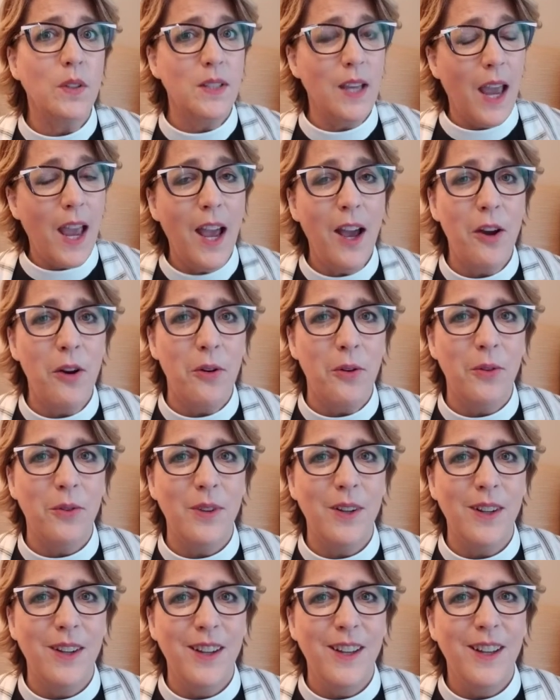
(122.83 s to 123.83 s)

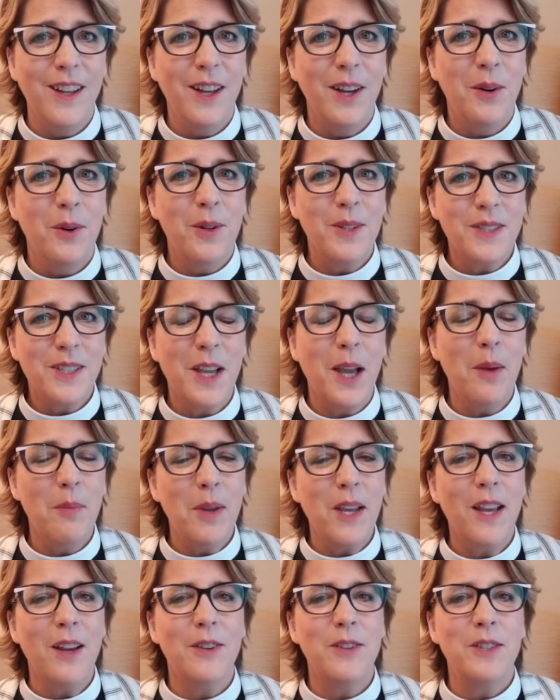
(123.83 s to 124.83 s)
town was
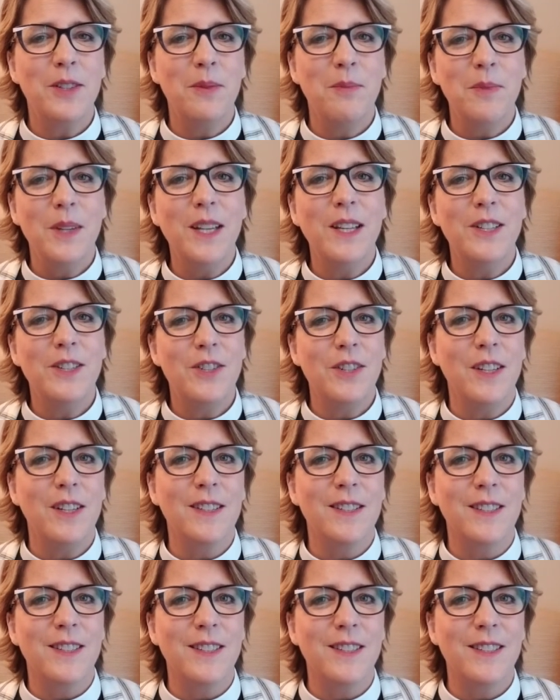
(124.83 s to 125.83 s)
coming out to meet
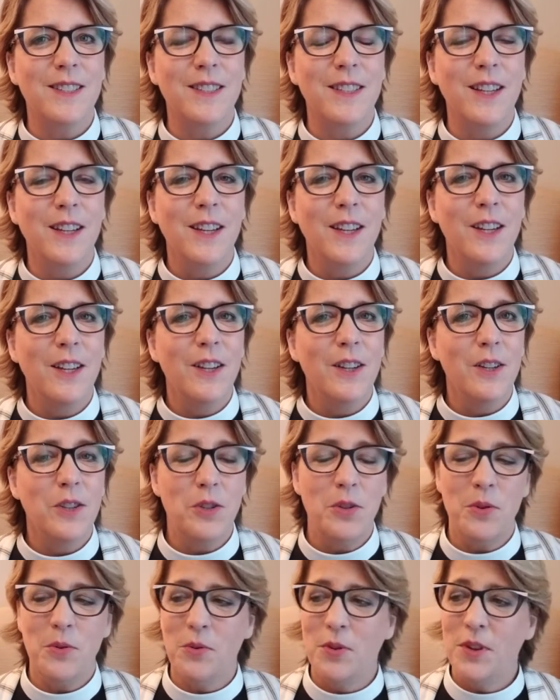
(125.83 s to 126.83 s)
Jesus,
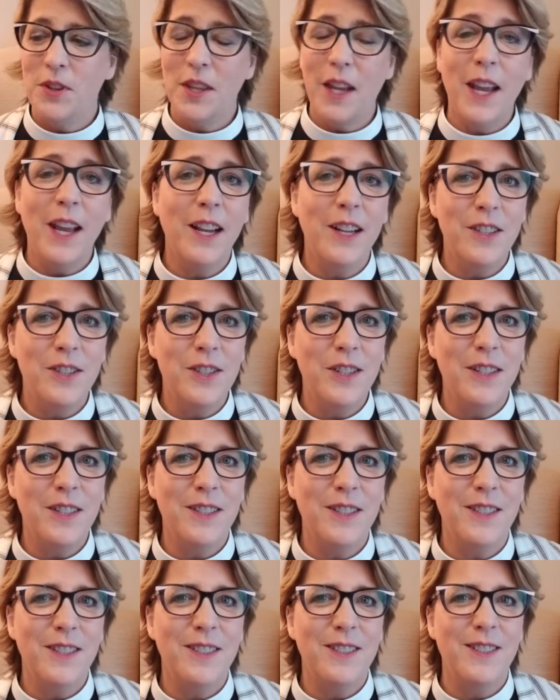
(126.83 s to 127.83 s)
to thank
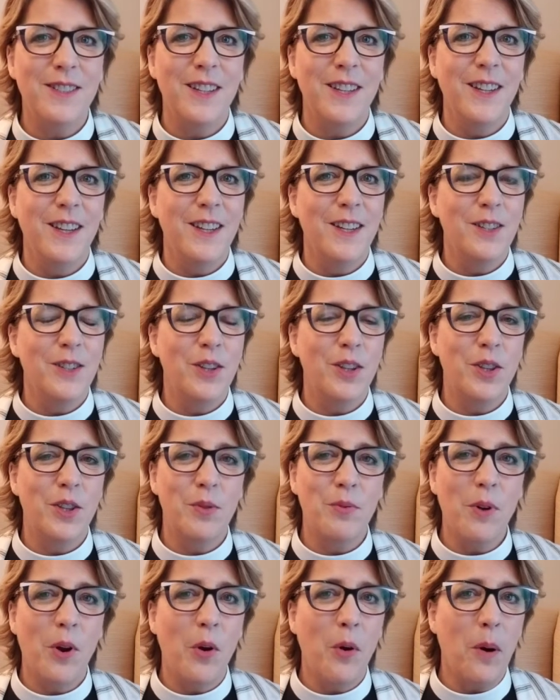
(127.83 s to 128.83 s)
Jesus, to
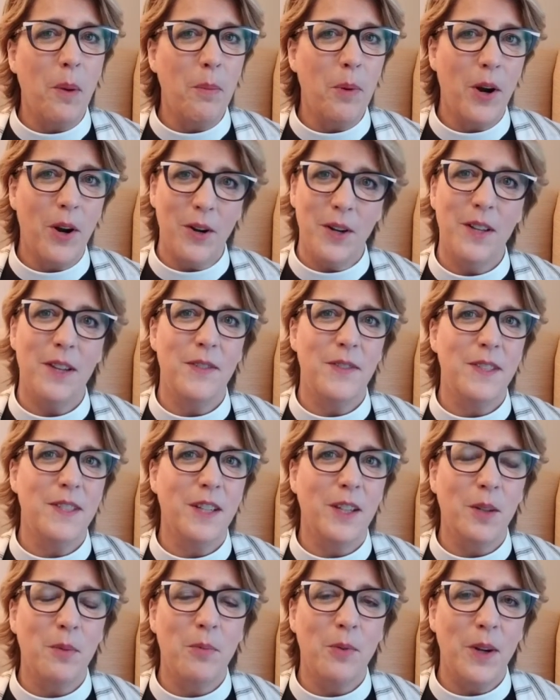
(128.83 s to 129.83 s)
throw a party of
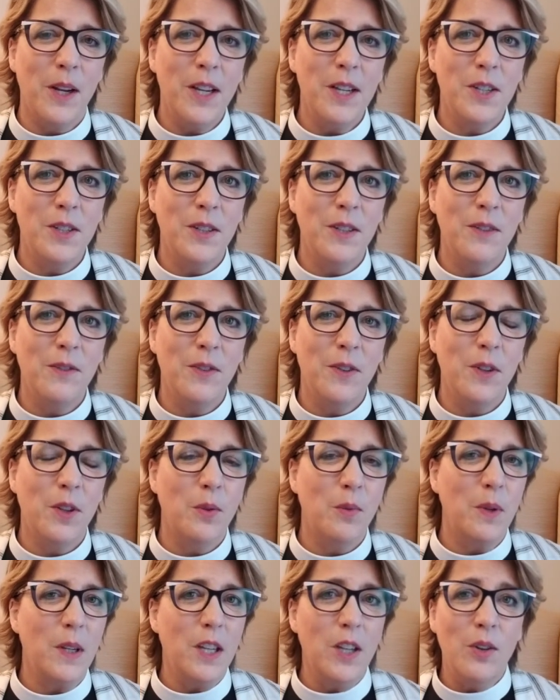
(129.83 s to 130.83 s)
celebration for the
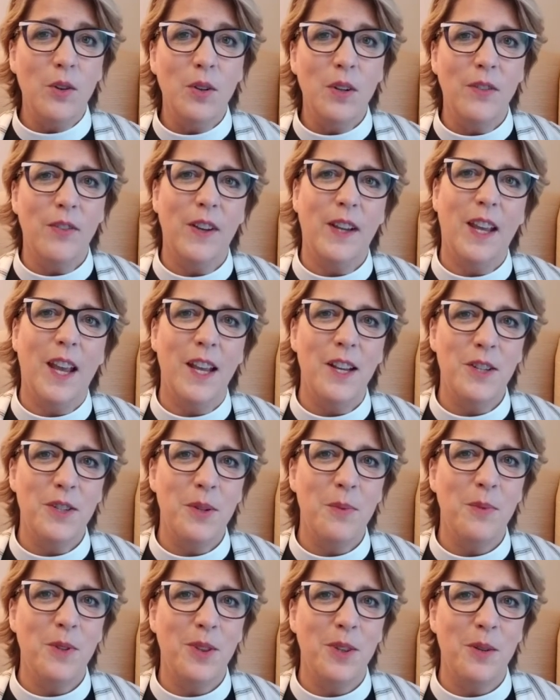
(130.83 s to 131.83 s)

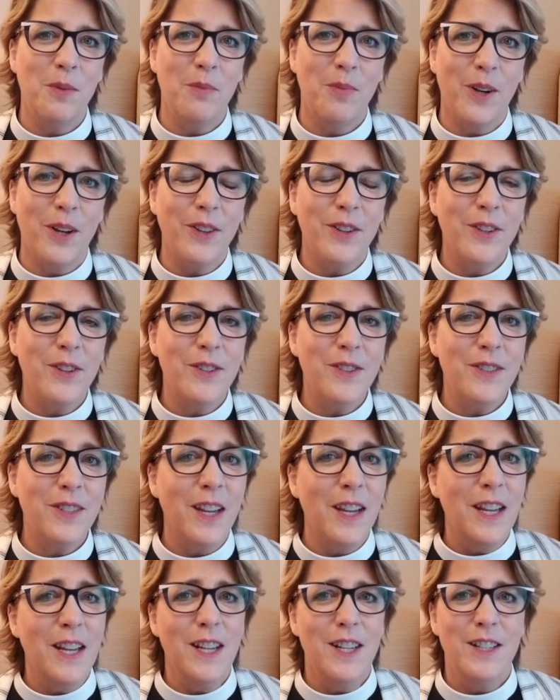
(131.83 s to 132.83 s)
reunification with their brothers,
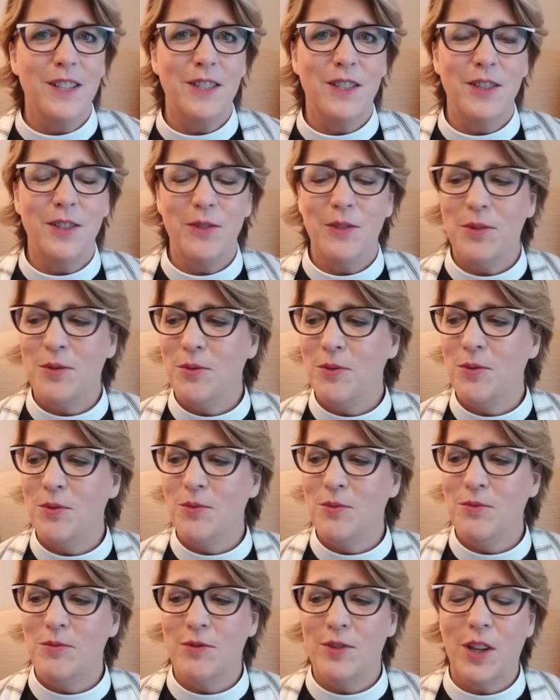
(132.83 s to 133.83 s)

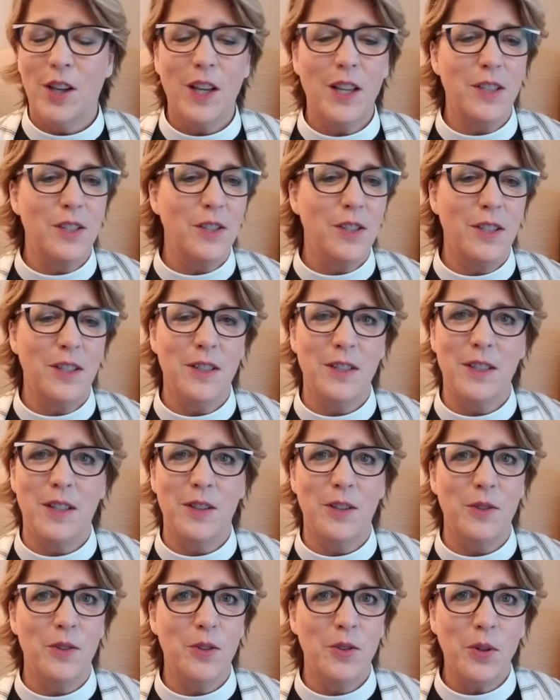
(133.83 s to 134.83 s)
to toss Jesus on
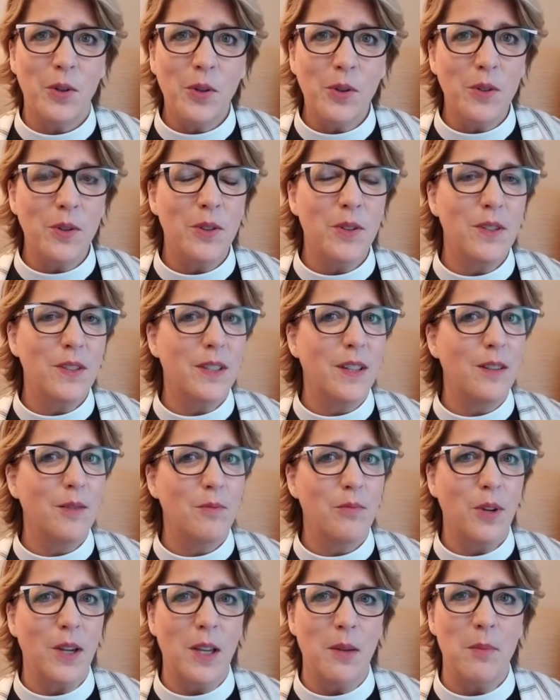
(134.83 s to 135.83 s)
their shoulders and
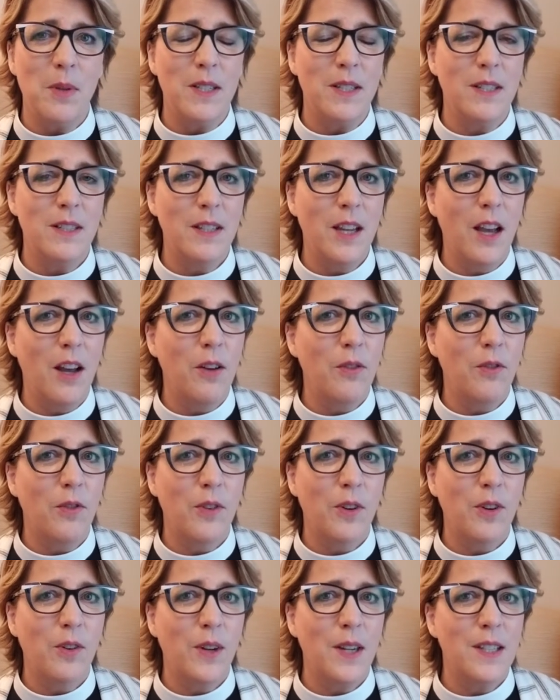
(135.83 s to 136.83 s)
bring him into town
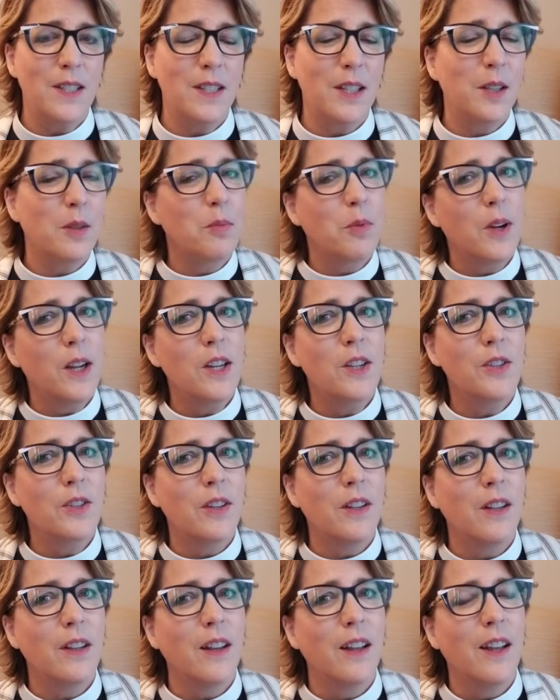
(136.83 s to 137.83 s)
for a great
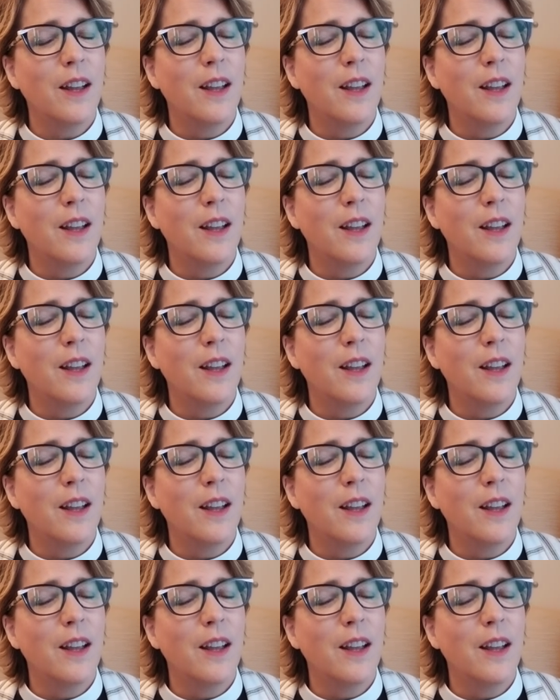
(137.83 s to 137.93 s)
celebration.